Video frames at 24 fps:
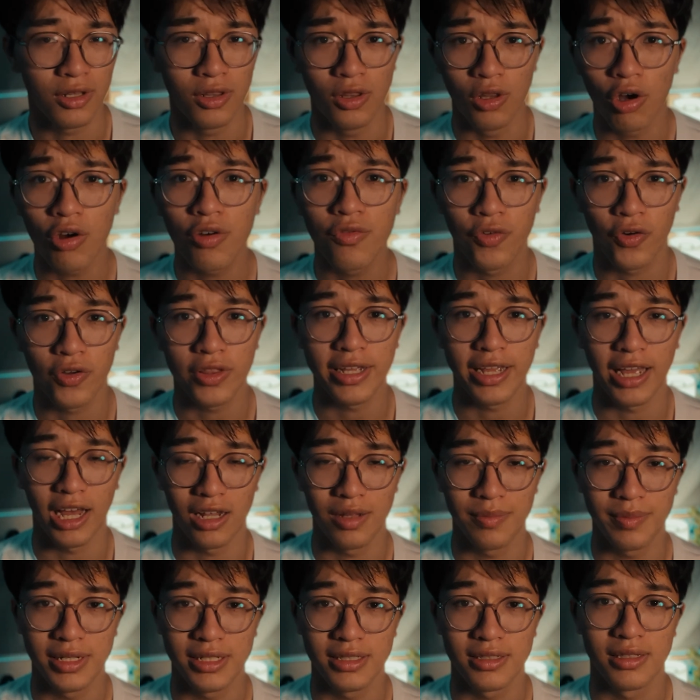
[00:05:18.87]
look for the
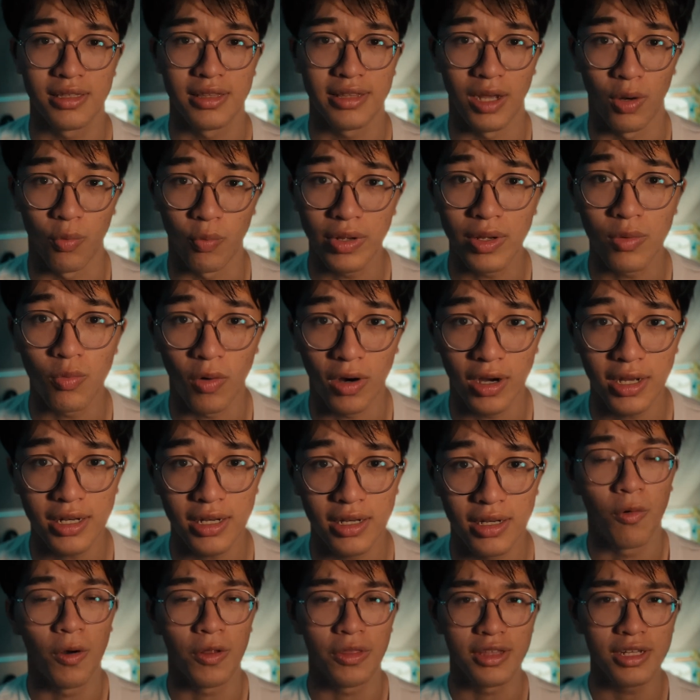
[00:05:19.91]
element that we want?
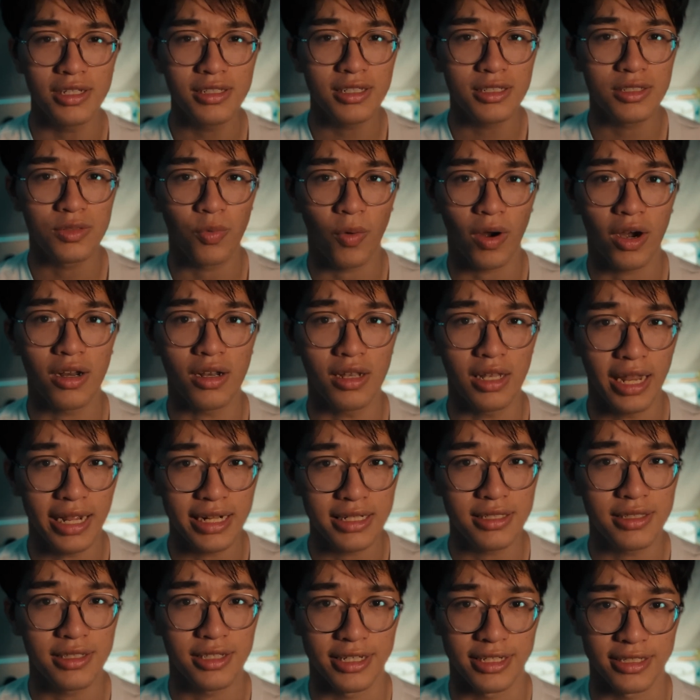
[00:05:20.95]
Well, this is where
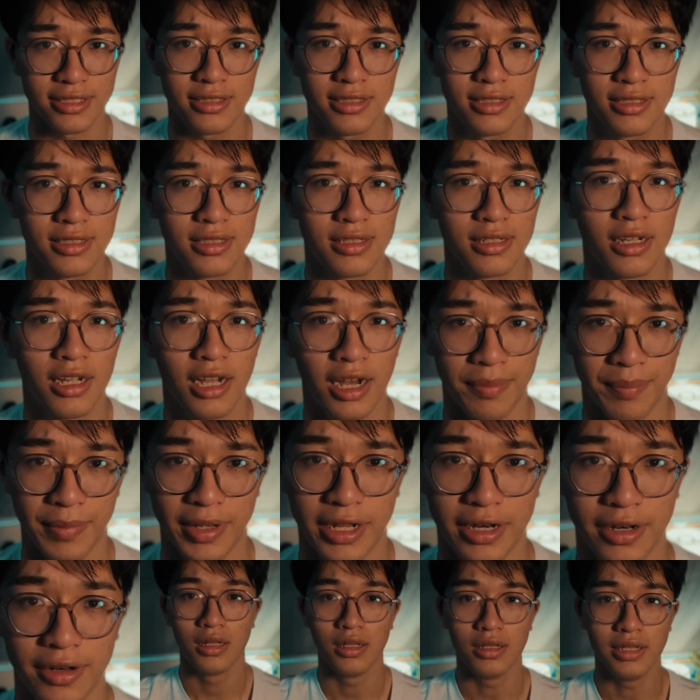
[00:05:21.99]
linked lists come
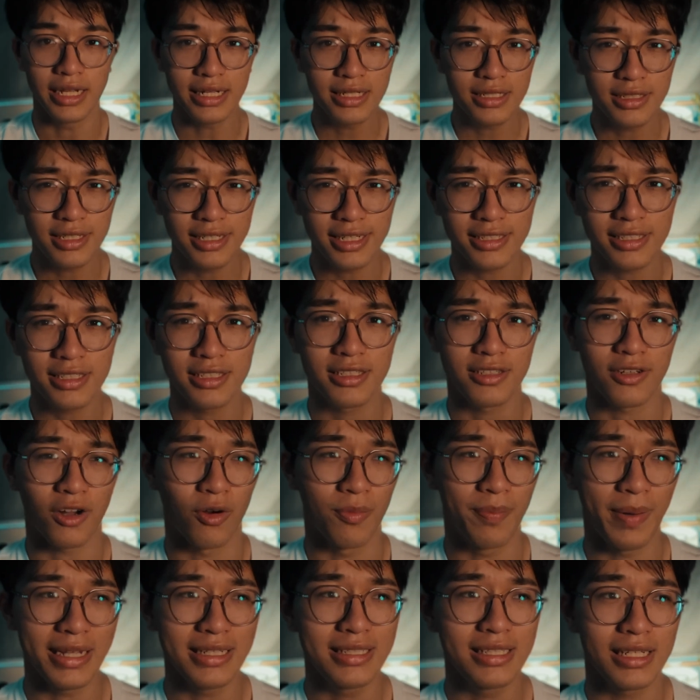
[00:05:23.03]
in. Linked lists
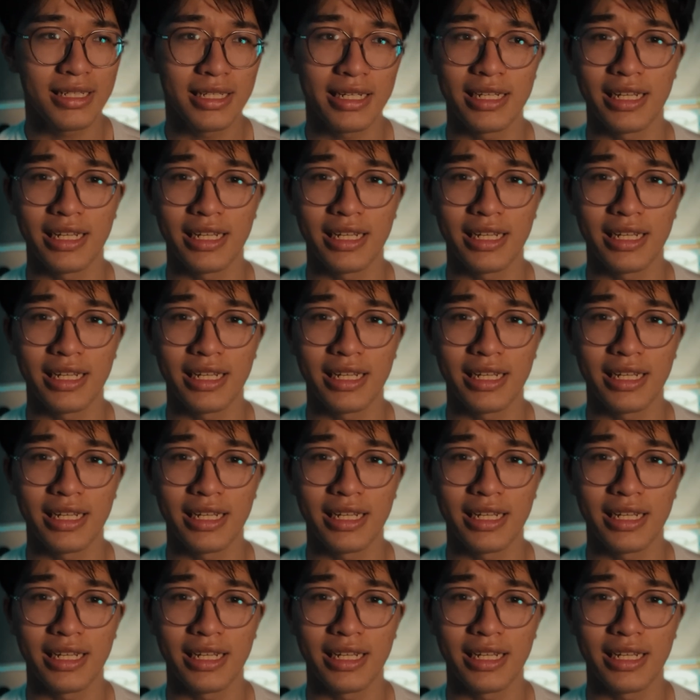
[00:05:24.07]
are basically